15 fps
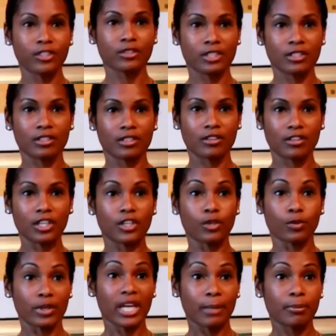you didn't think
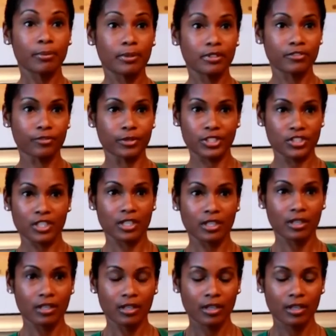you were capable of reaching